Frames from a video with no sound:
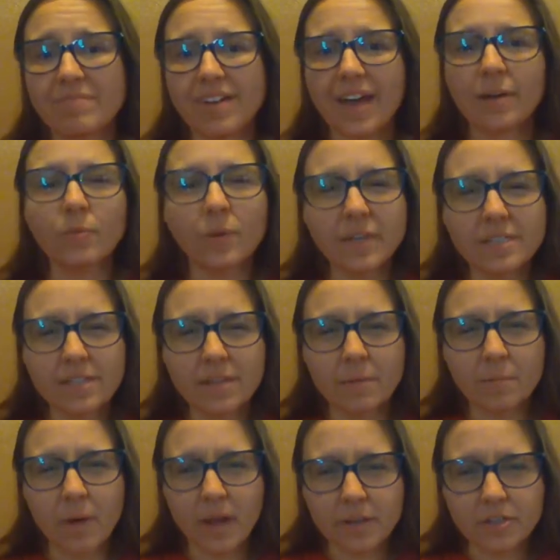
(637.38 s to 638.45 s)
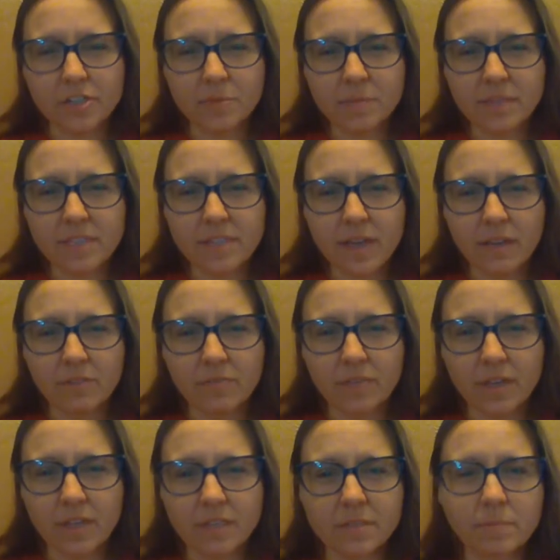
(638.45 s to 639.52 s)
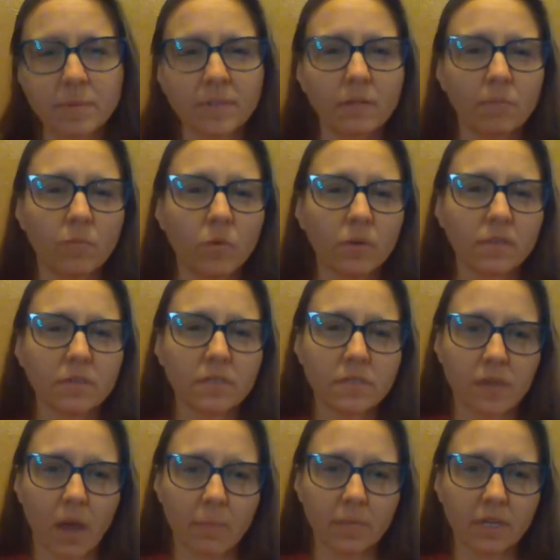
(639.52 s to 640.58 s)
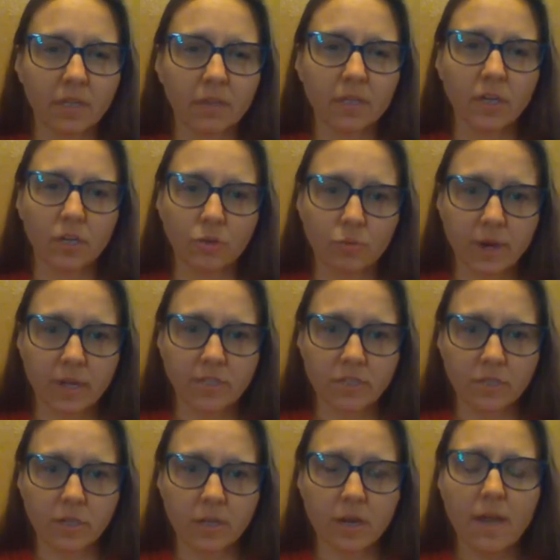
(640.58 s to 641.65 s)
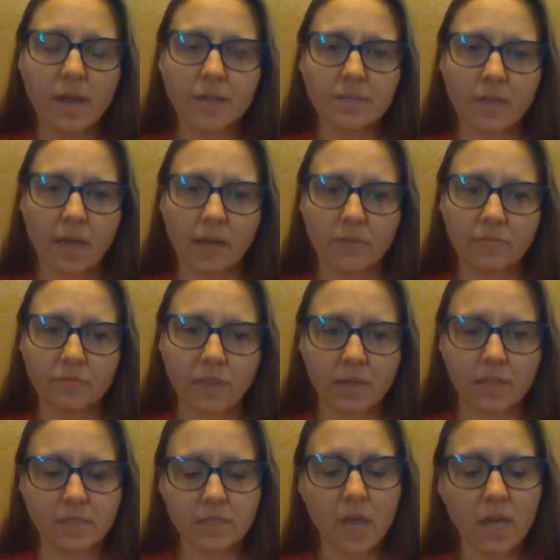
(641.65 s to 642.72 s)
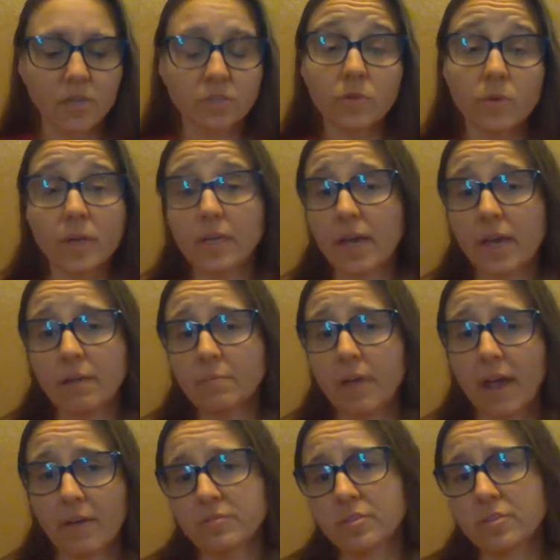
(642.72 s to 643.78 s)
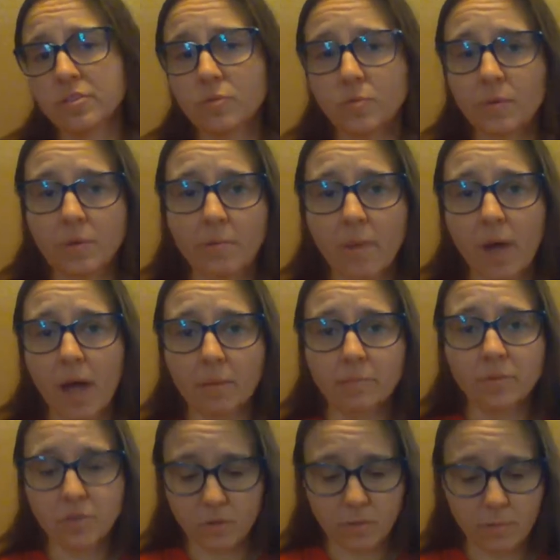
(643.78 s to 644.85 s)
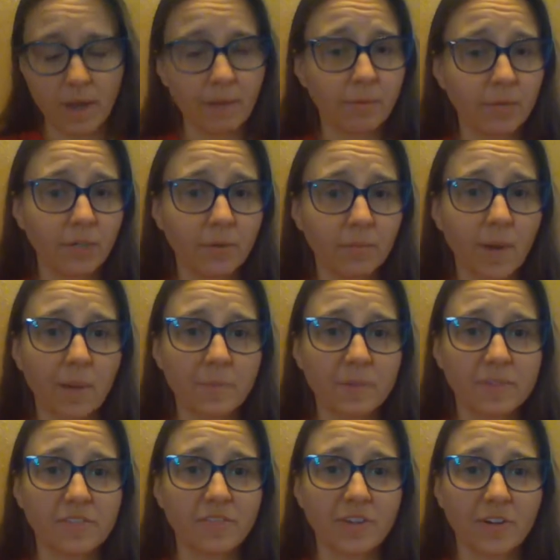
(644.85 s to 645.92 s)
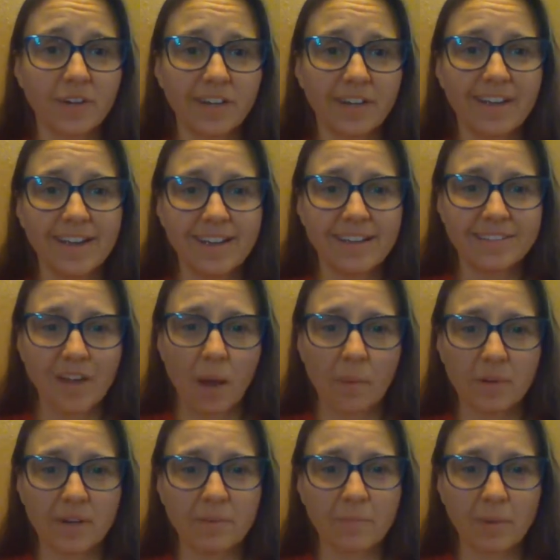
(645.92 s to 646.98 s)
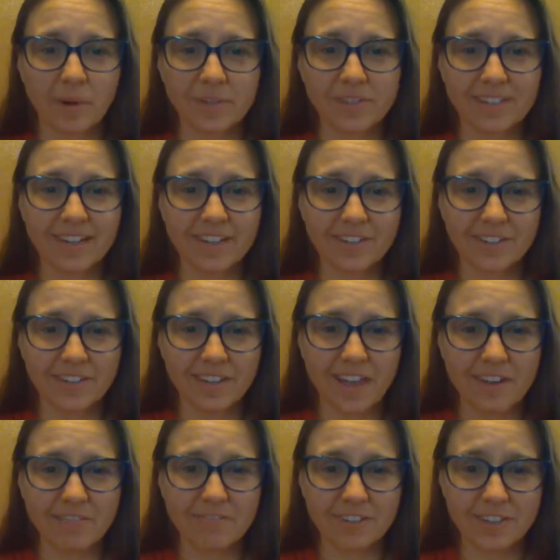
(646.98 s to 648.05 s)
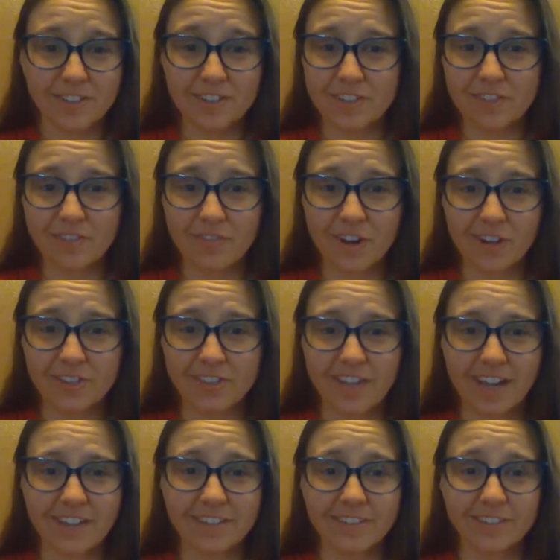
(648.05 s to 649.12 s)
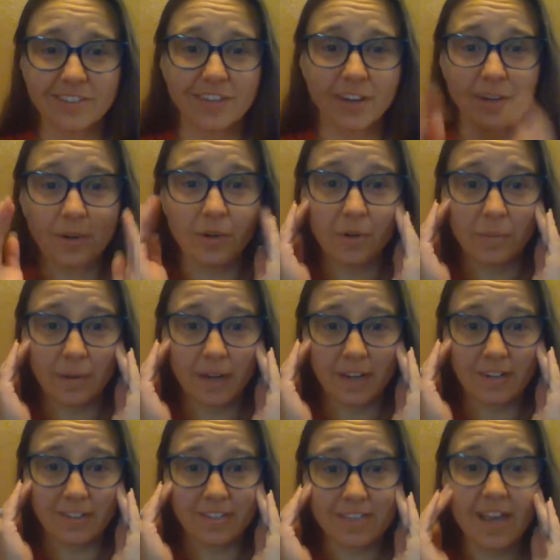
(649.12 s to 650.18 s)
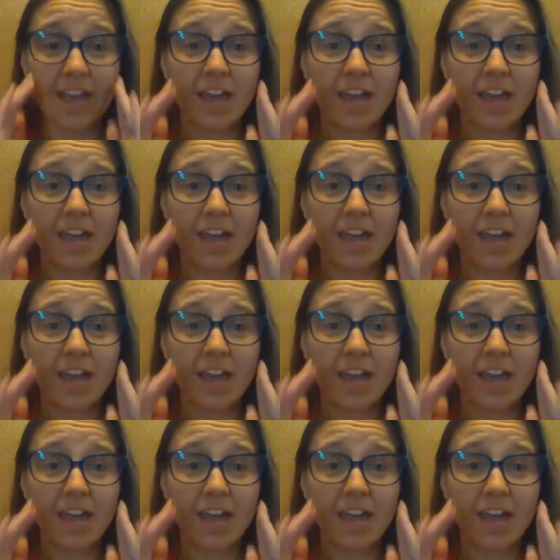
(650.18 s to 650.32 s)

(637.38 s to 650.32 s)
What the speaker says: I don't want to say the punishment side of things, but more the dominant, the aggressor side of things. So it can have to do with mom. So maybe your mom is a very dominant person in your life and she's a fire sign and you're like, oh my goodness,